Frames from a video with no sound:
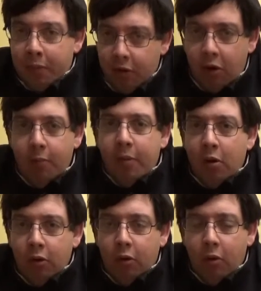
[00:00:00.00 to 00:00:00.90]
a Pro
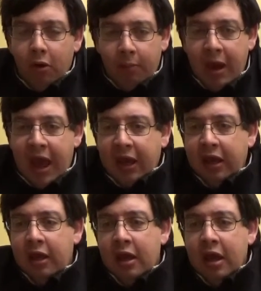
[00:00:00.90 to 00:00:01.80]
Bowl
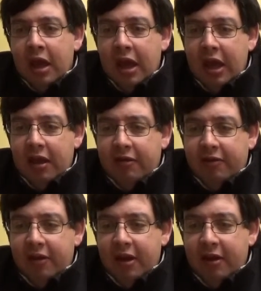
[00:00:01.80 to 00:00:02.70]
quarterback, is